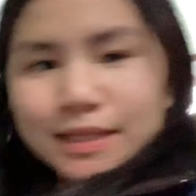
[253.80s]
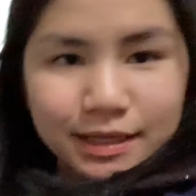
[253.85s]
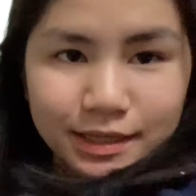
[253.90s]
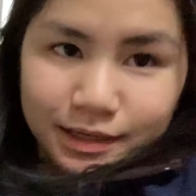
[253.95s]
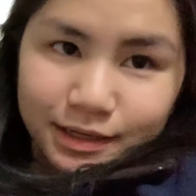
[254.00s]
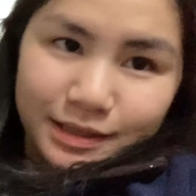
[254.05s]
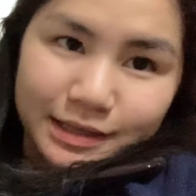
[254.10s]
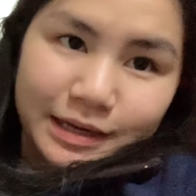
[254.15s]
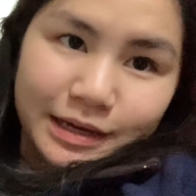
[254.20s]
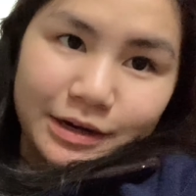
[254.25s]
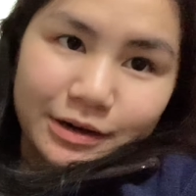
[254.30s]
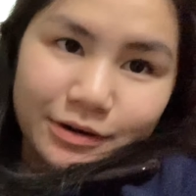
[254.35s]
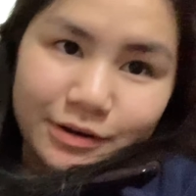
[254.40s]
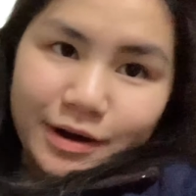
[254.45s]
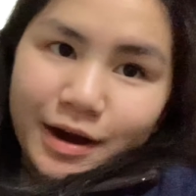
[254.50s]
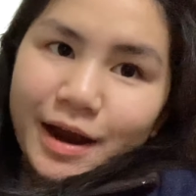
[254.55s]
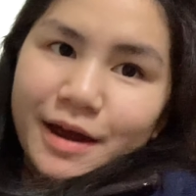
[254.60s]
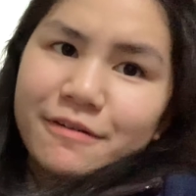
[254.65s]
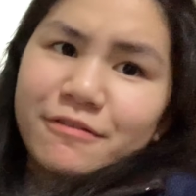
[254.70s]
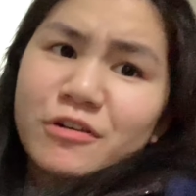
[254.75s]
a little later.
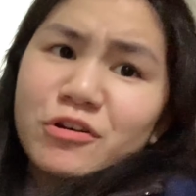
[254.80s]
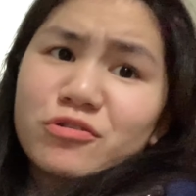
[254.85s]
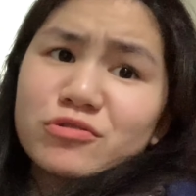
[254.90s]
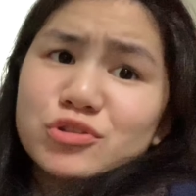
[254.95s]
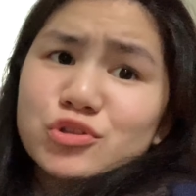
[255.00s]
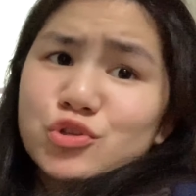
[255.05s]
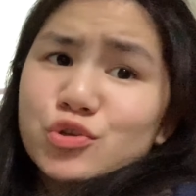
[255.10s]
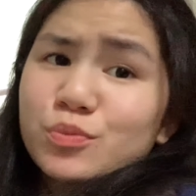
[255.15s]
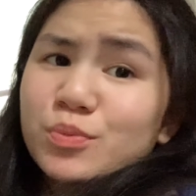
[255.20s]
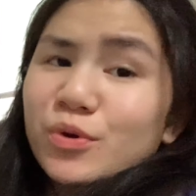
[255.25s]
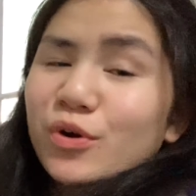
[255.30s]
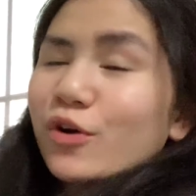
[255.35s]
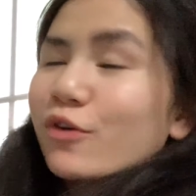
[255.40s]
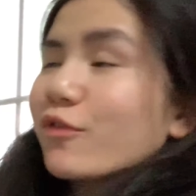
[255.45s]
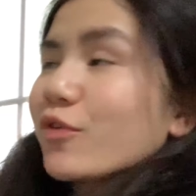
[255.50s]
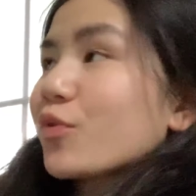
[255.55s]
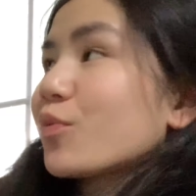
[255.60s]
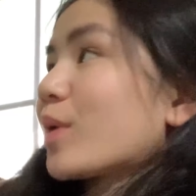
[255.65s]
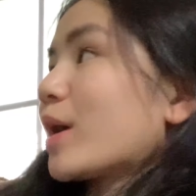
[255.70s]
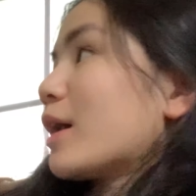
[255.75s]
I felt super
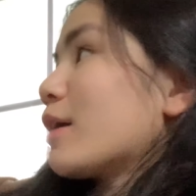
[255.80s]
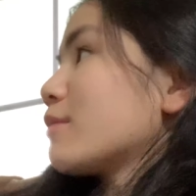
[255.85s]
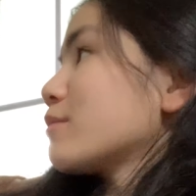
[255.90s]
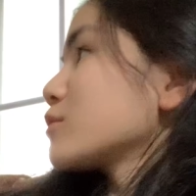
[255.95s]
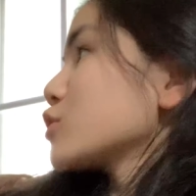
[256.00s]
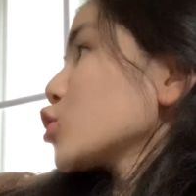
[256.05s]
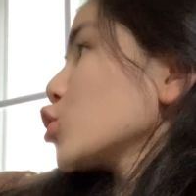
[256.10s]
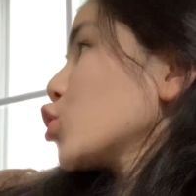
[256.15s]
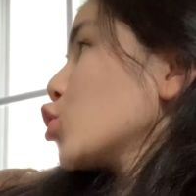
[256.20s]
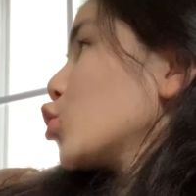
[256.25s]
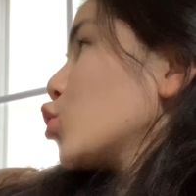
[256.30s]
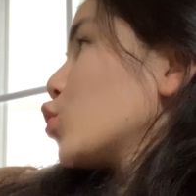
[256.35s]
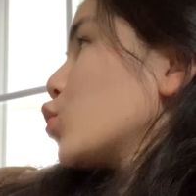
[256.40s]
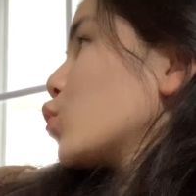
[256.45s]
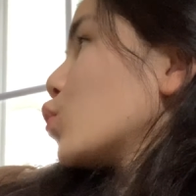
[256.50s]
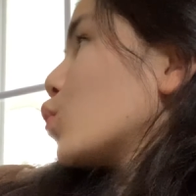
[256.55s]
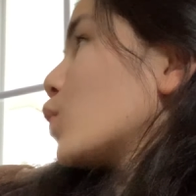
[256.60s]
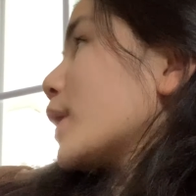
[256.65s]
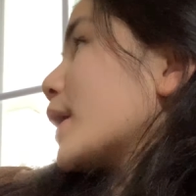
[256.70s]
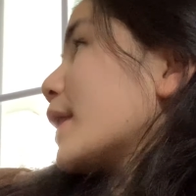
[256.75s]
overwhelmed
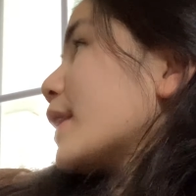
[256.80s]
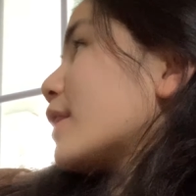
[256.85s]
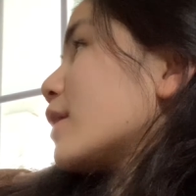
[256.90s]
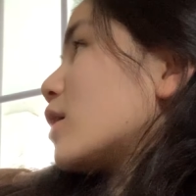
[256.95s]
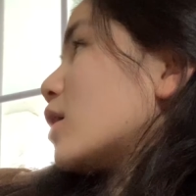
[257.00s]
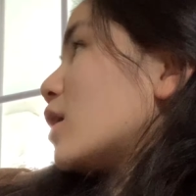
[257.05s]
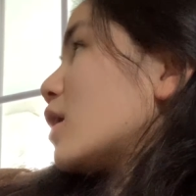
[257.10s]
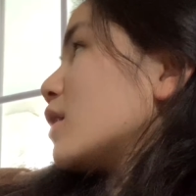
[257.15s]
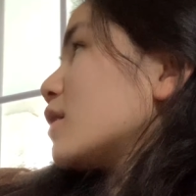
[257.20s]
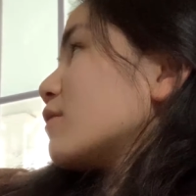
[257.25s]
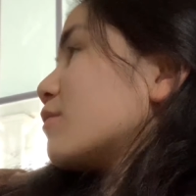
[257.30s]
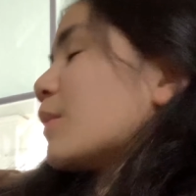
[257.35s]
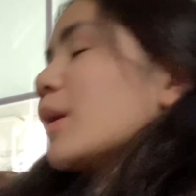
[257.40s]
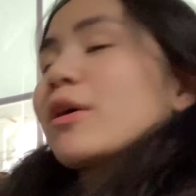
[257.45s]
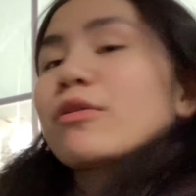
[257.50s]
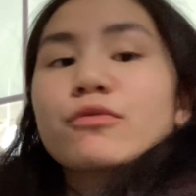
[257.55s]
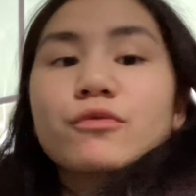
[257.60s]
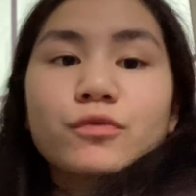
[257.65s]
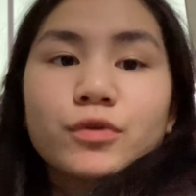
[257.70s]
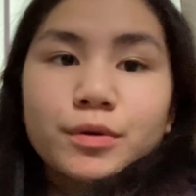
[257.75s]
with all of my
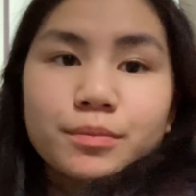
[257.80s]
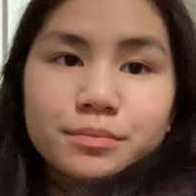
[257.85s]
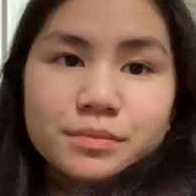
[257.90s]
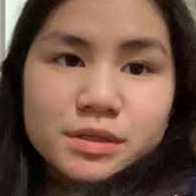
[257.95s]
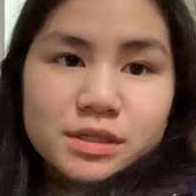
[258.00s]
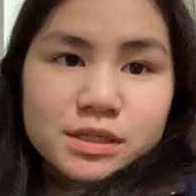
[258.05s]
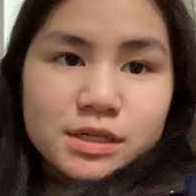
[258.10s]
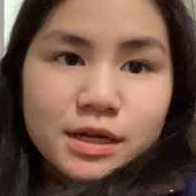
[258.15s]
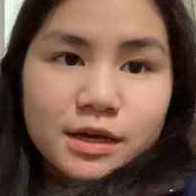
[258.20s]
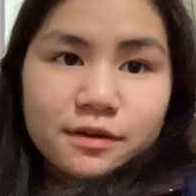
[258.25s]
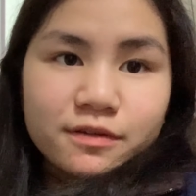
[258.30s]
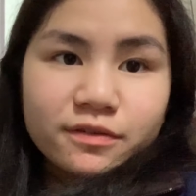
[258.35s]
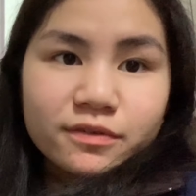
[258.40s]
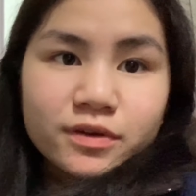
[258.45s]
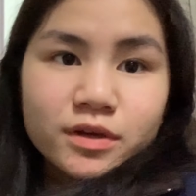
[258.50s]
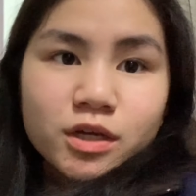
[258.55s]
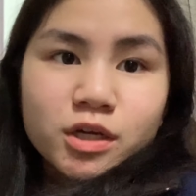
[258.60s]
room stuff.